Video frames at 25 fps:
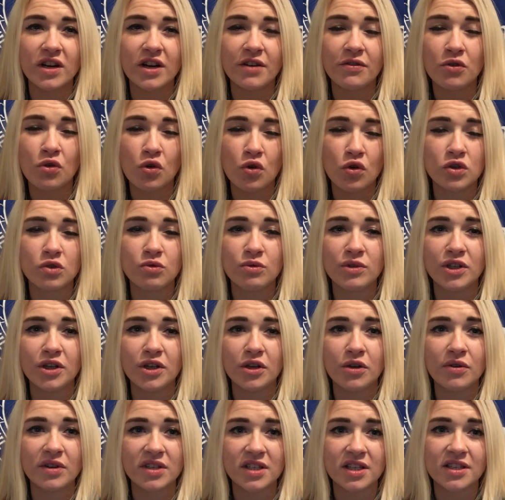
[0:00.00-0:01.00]
Of course, we
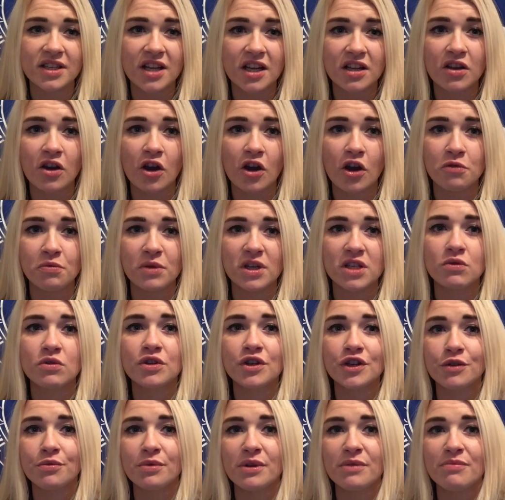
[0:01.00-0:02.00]
knew, as I said, Gomez was
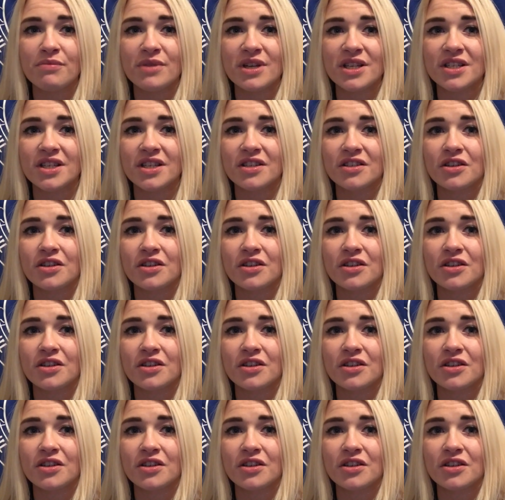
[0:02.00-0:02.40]
going to be missing,